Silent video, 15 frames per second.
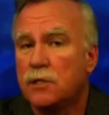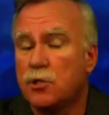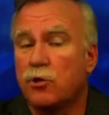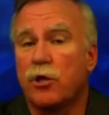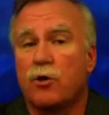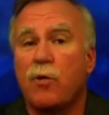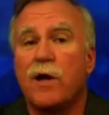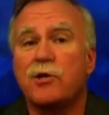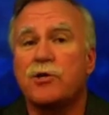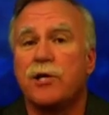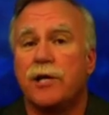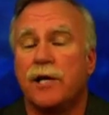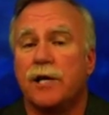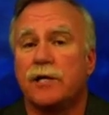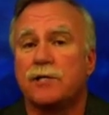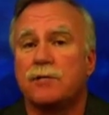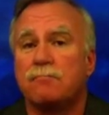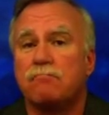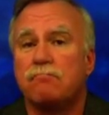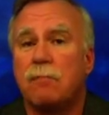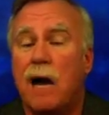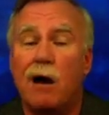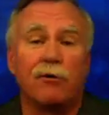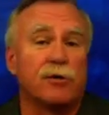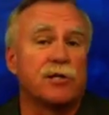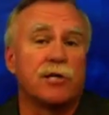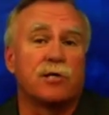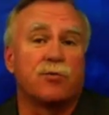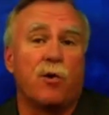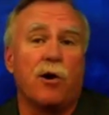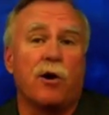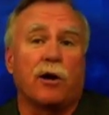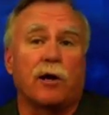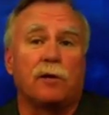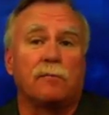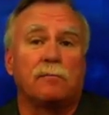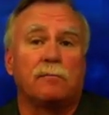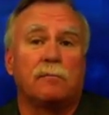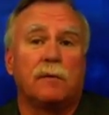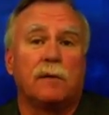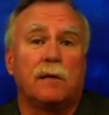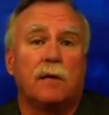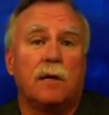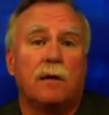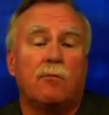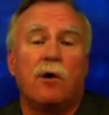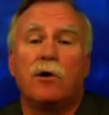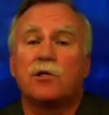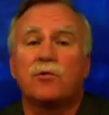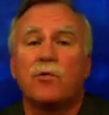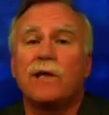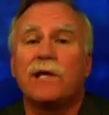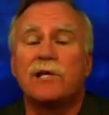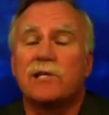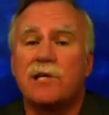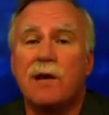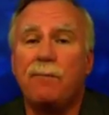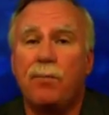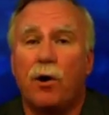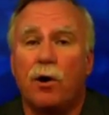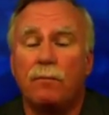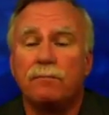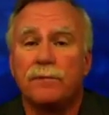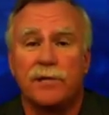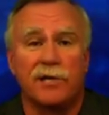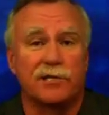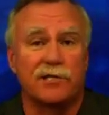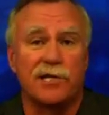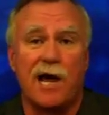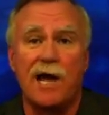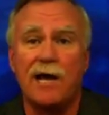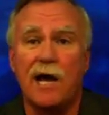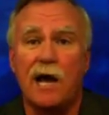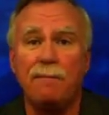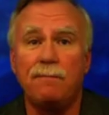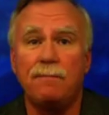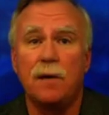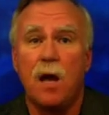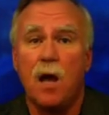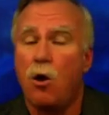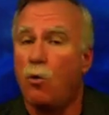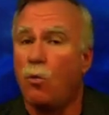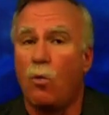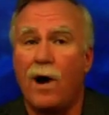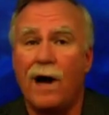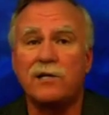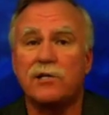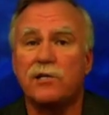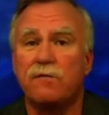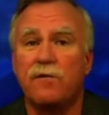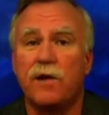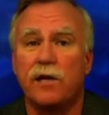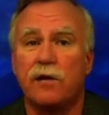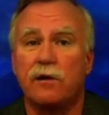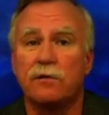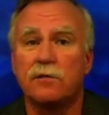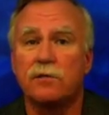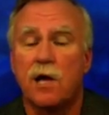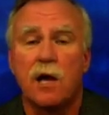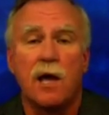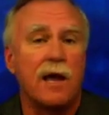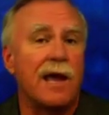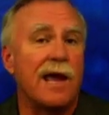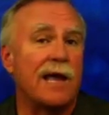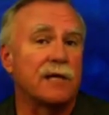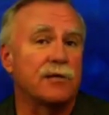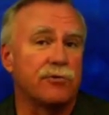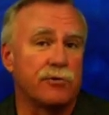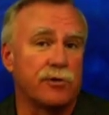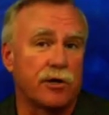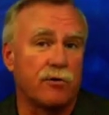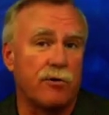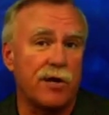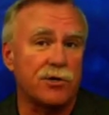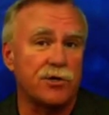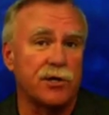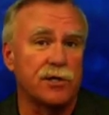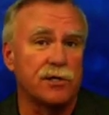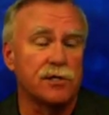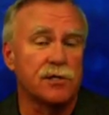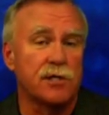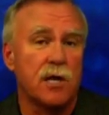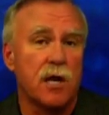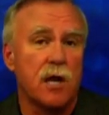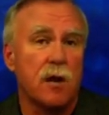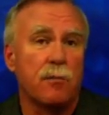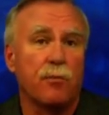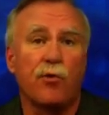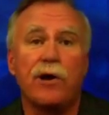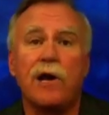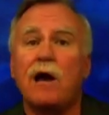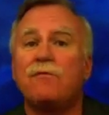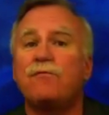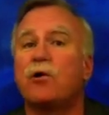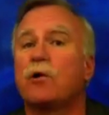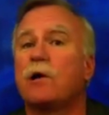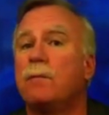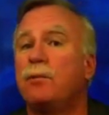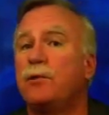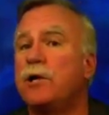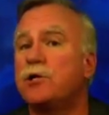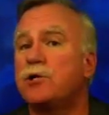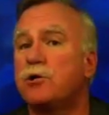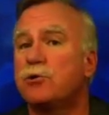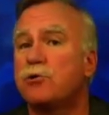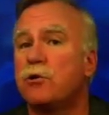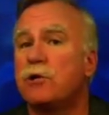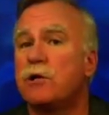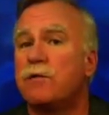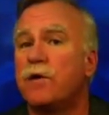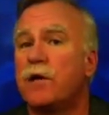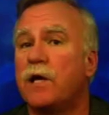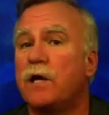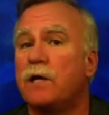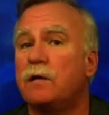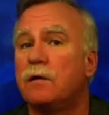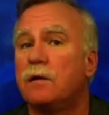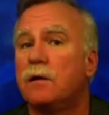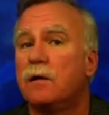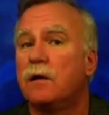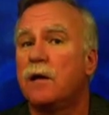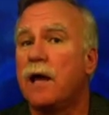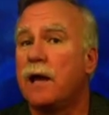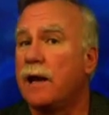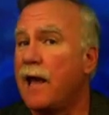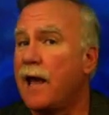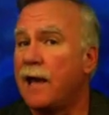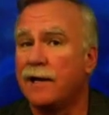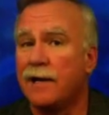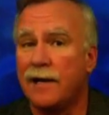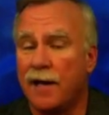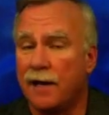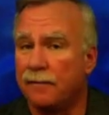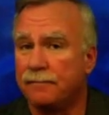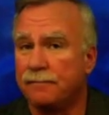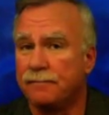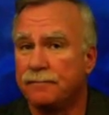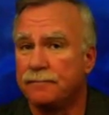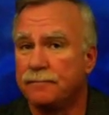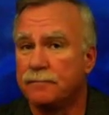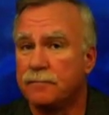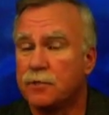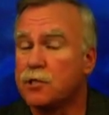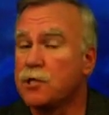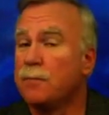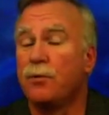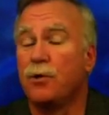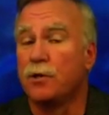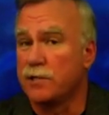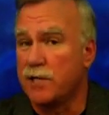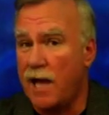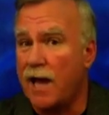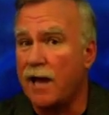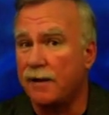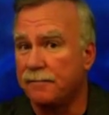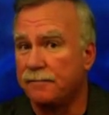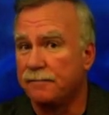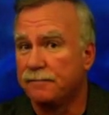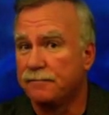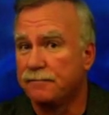So the question is, how does this work? Well, it's really simple. You sign up, watch the videos, answer the questions, print off your completion certificate, and hand it in. Simple as that.